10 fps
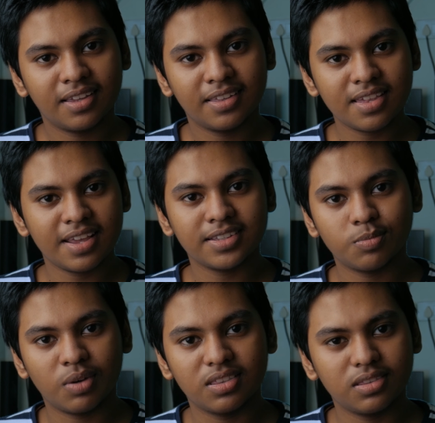in the next
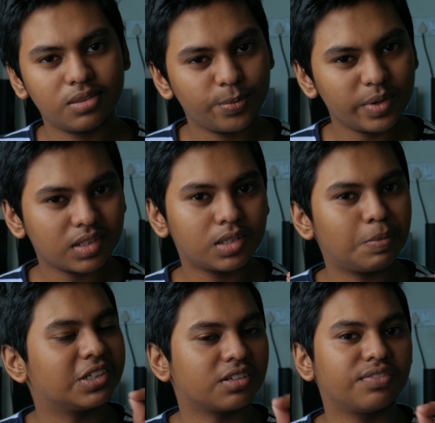month with a
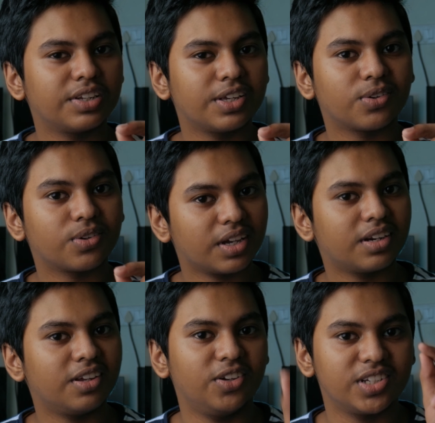special video
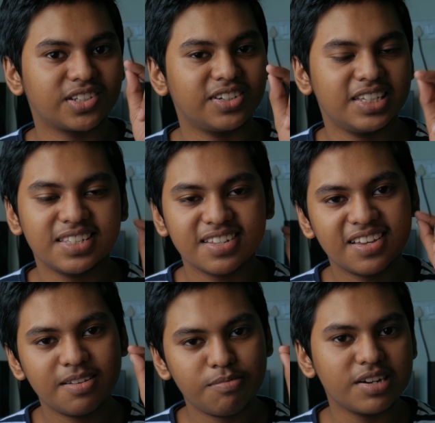hitting your screens
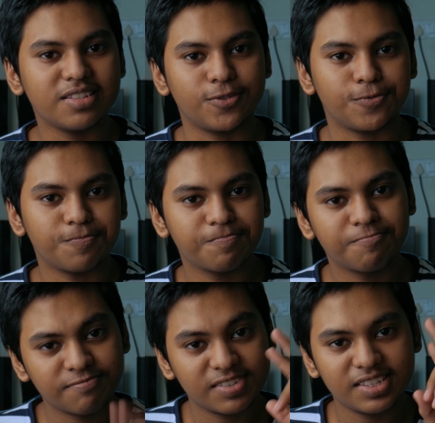pretty soon.
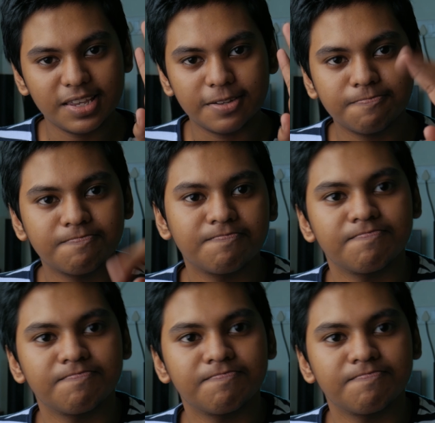See you.